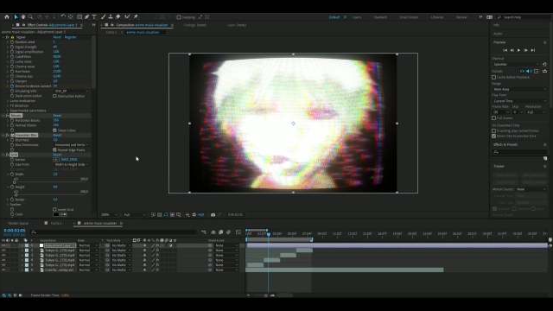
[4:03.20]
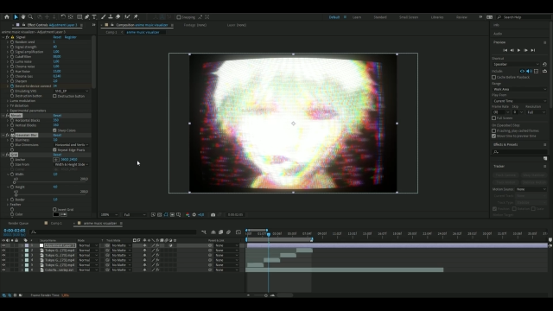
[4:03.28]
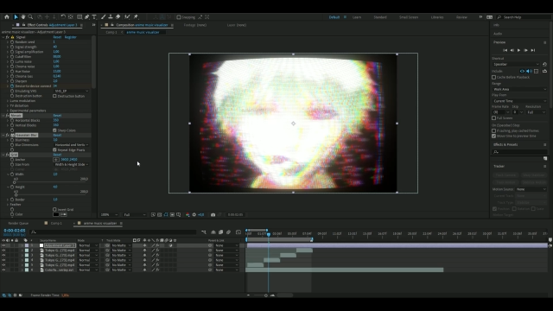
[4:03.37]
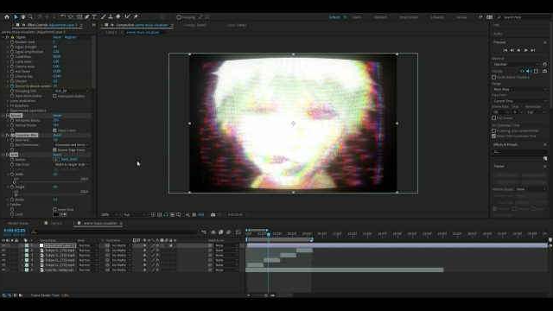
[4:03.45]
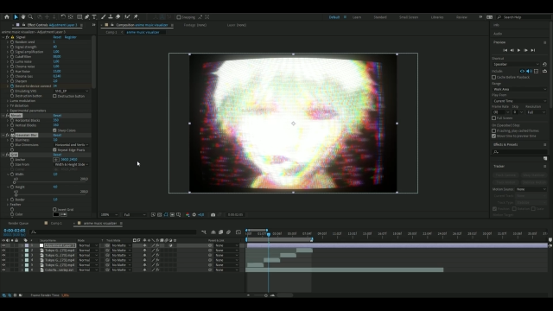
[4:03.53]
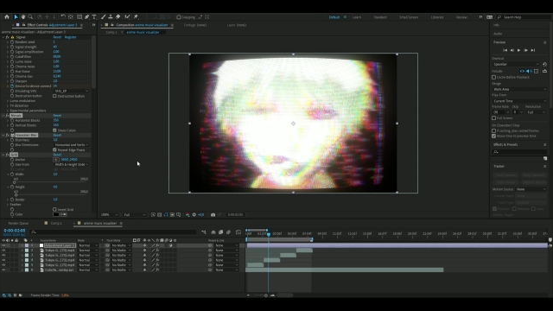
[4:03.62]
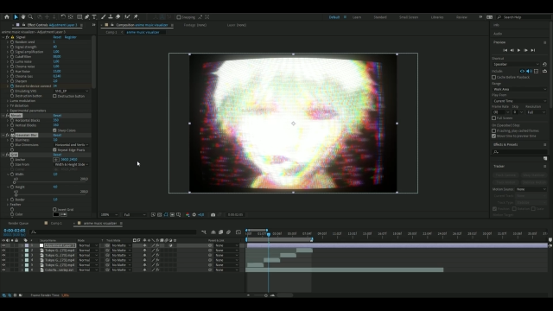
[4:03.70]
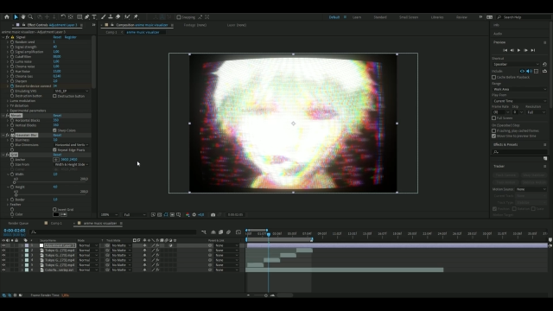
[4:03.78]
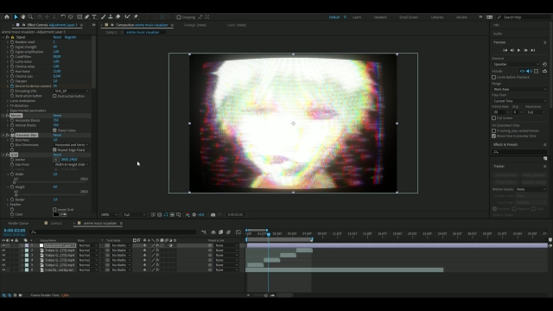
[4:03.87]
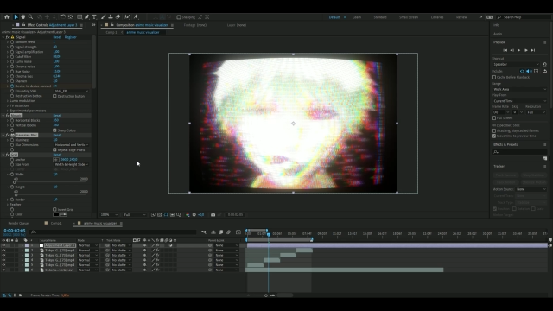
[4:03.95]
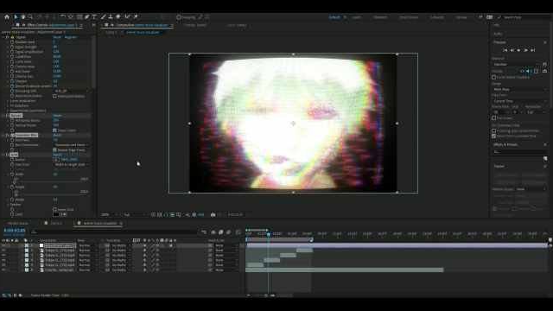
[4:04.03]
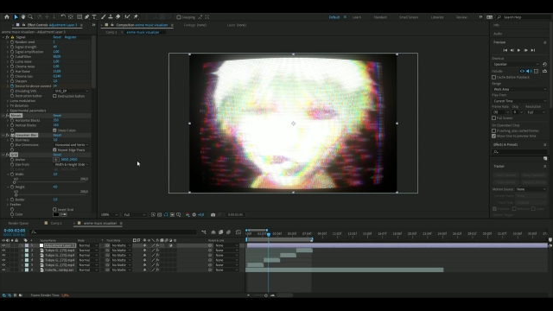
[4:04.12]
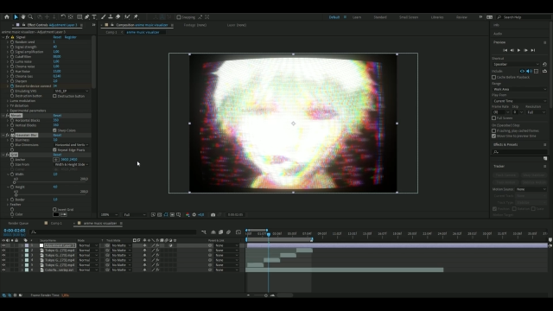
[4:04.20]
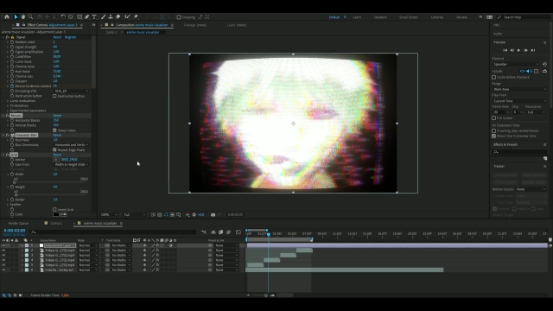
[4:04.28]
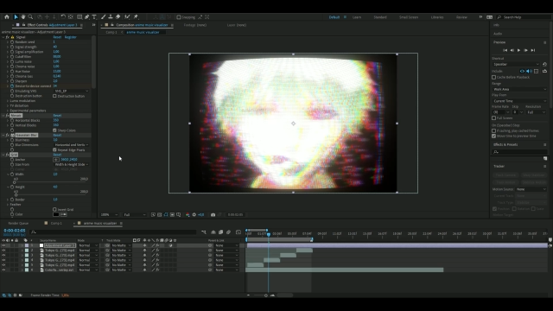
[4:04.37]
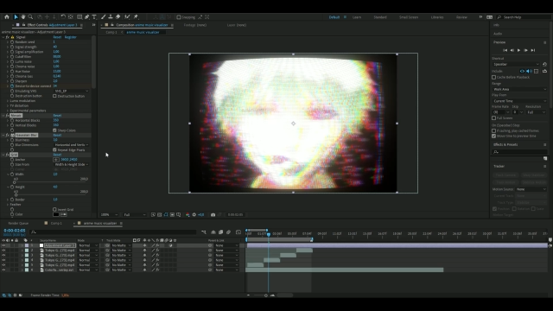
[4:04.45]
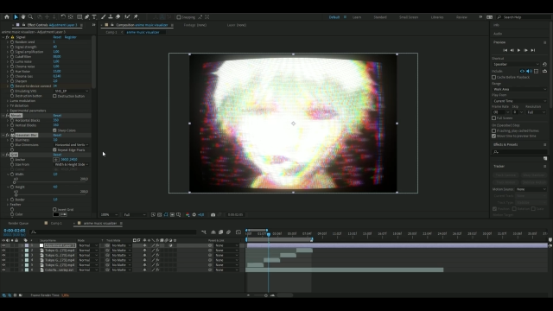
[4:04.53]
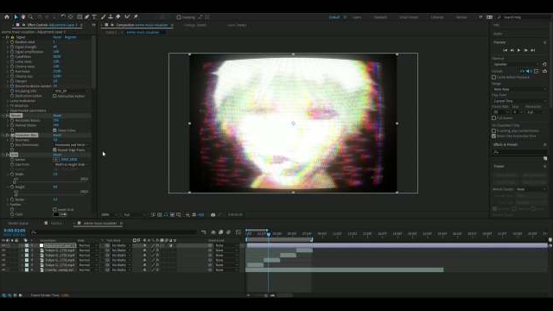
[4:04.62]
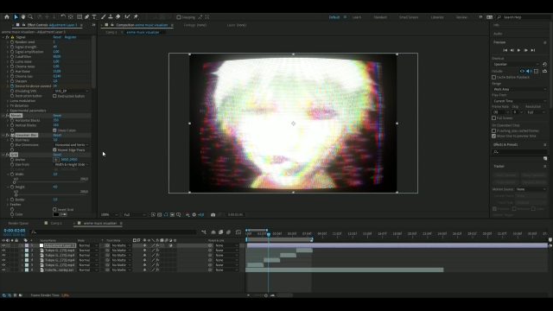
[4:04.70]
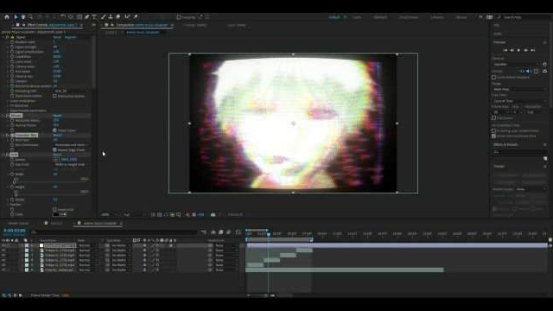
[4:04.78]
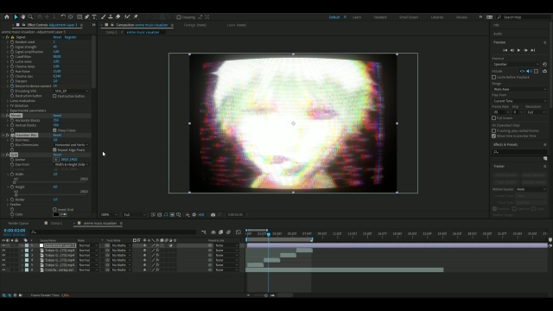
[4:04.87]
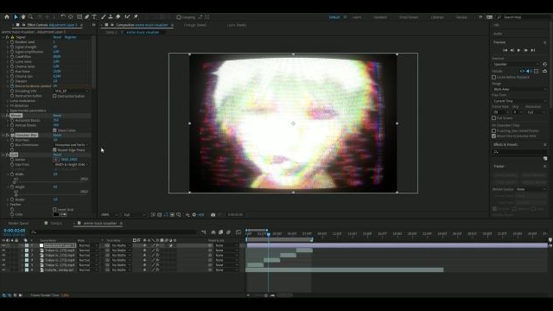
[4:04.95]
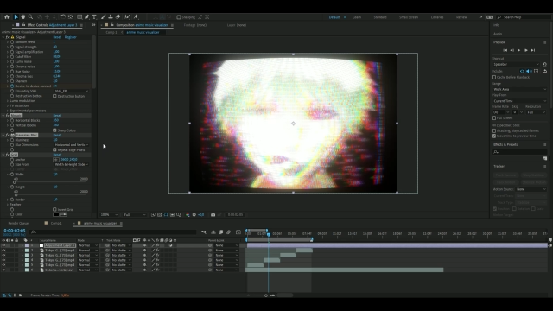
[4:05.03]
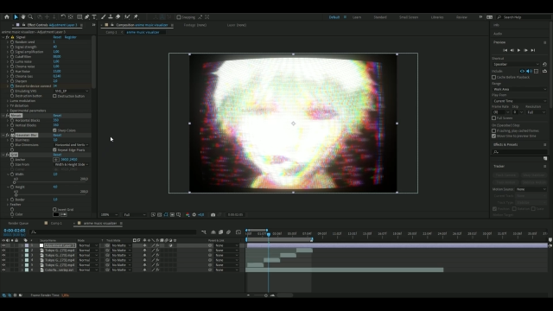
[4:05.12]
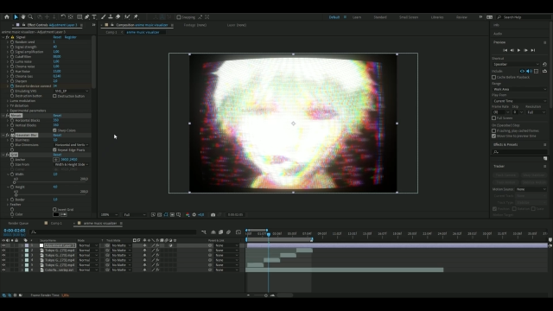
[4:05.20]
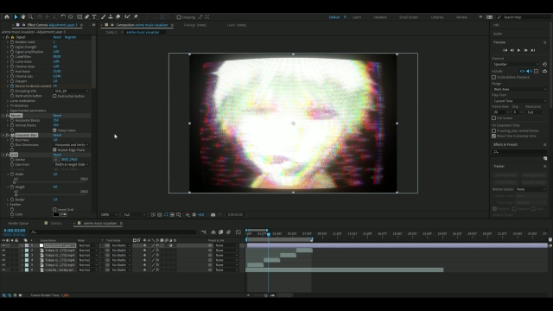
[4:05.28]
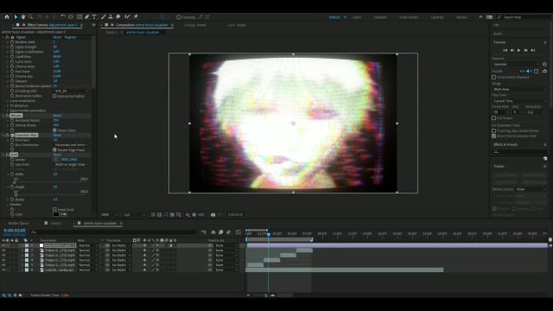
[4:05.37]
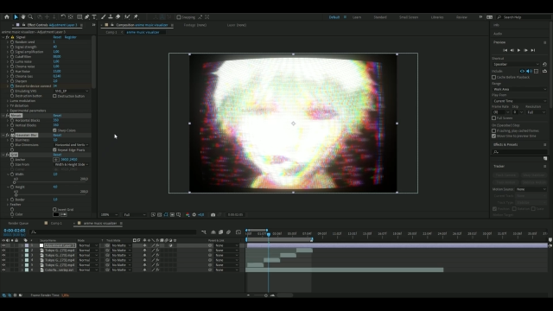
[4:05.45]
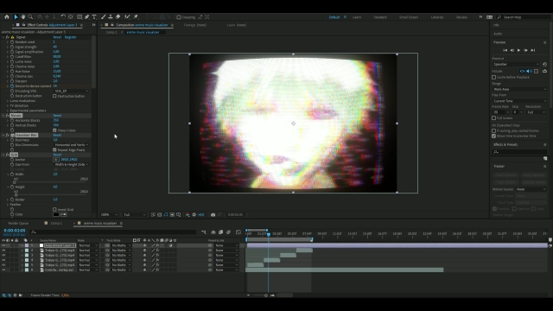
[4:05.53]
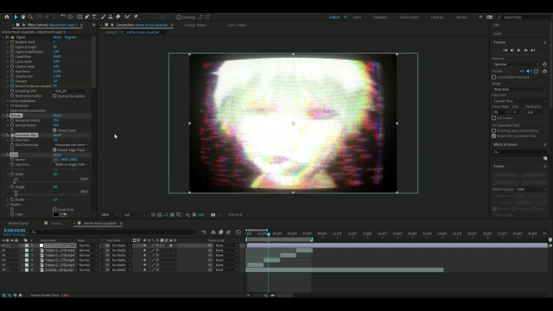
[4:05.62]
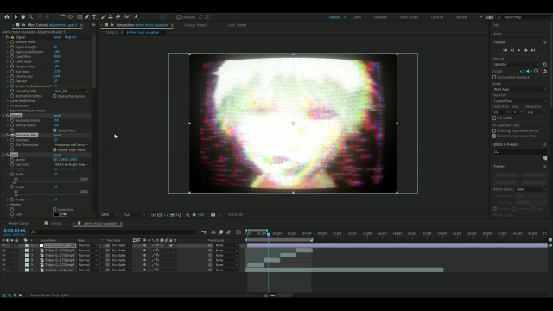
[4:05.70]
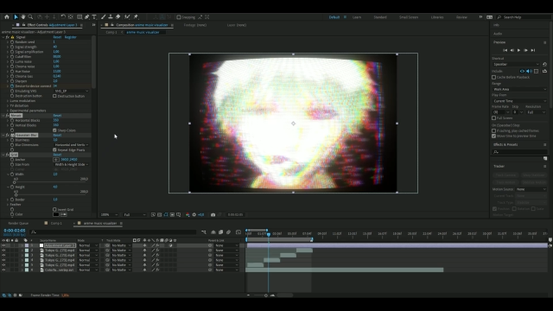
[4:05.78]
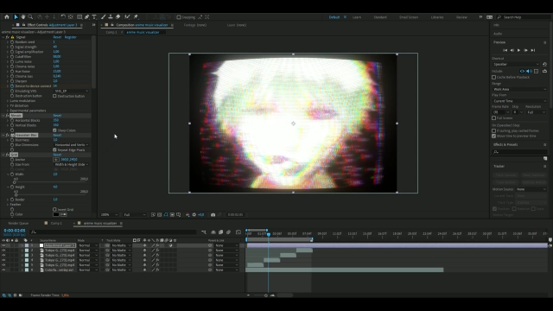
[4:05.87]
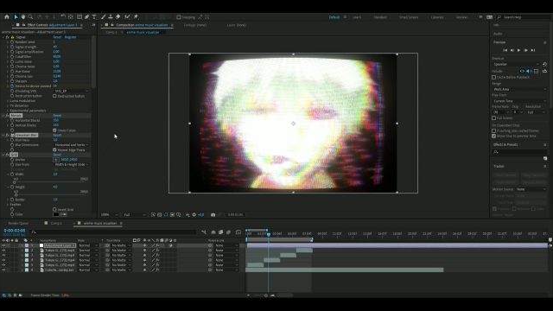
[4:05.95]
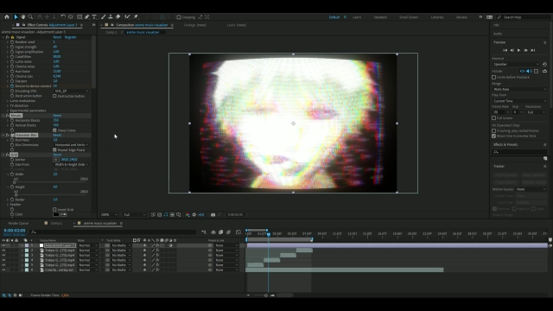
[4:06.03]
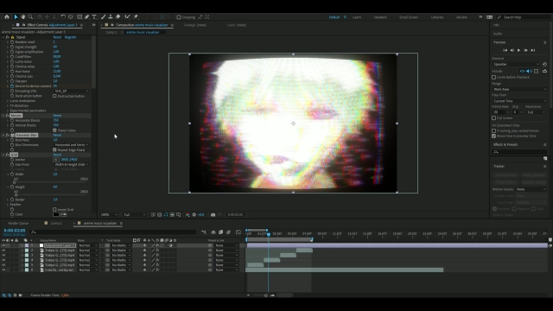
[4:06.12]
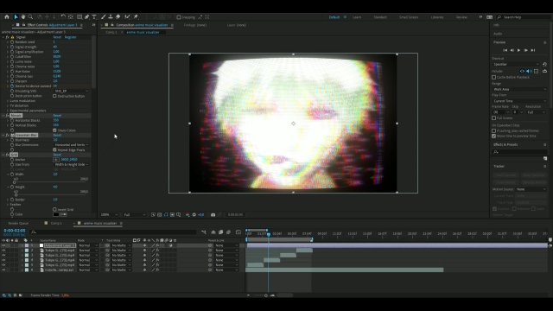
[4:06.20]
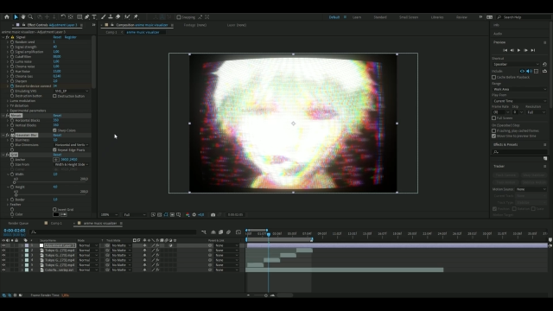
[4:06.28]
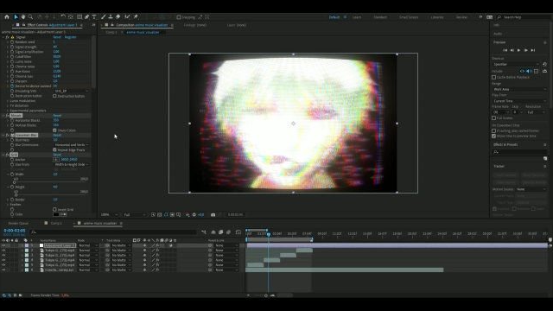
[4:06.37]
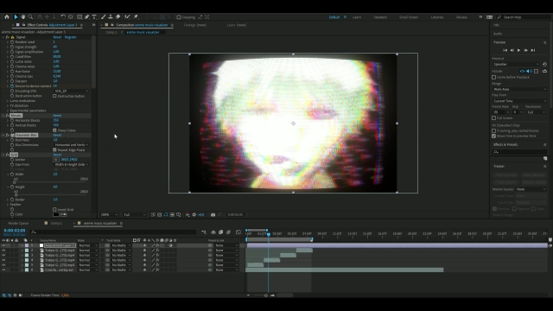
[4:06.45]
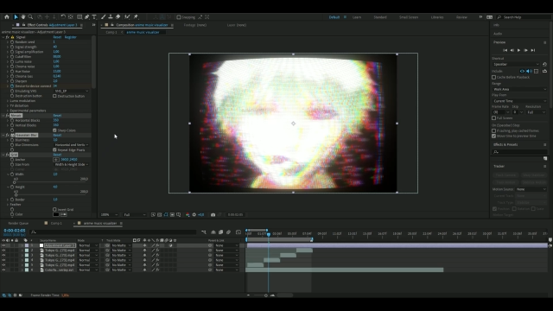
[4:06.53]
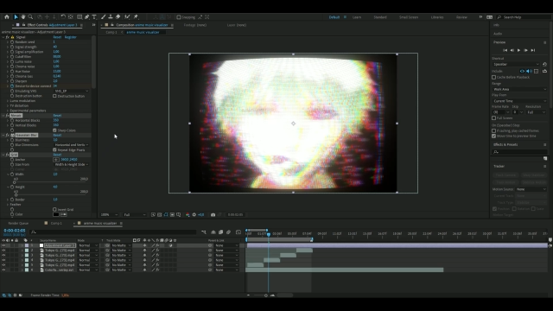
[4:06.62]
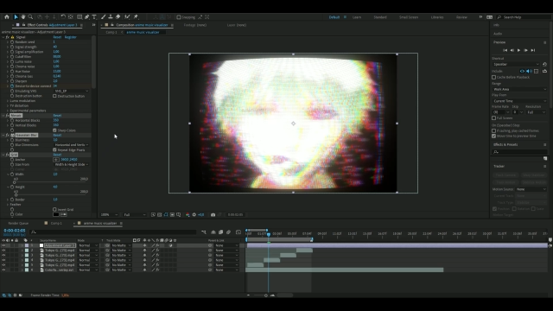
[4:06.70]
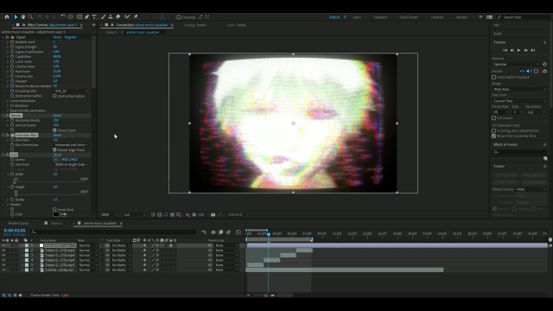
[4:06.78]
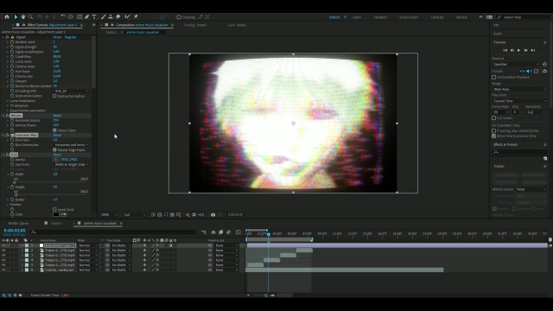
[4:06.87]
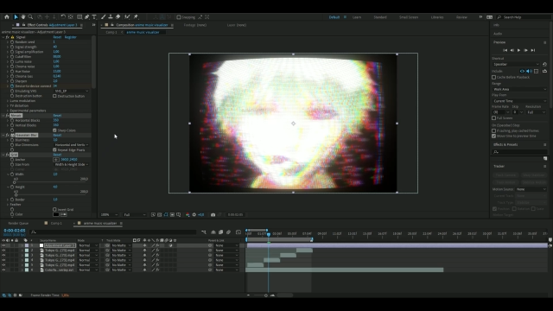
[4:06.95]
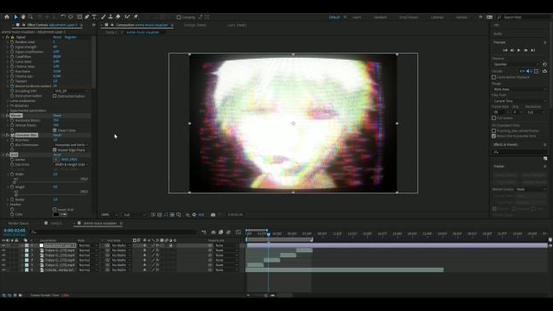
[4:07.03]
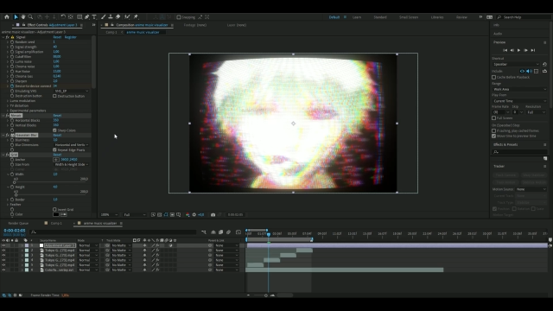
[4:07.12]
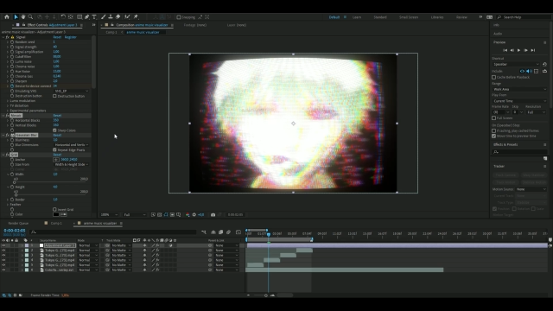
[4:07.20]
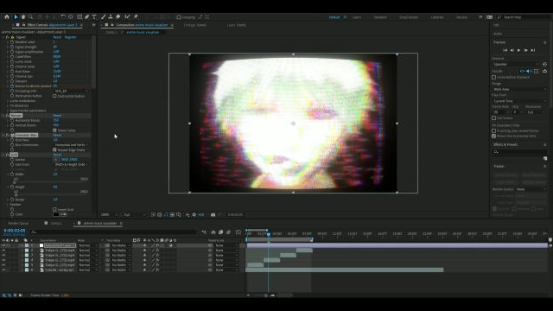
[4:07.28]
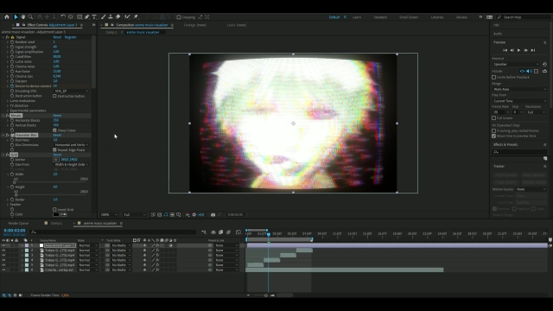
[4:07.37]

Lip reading: [unreadable: no face in view]